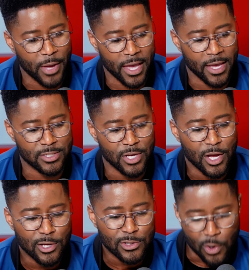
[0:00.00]
page.
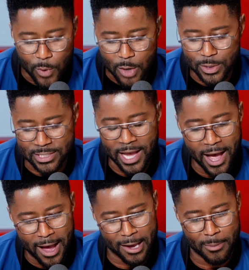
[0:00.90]
So when it was
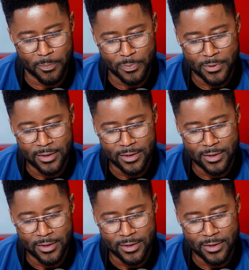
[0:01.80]
time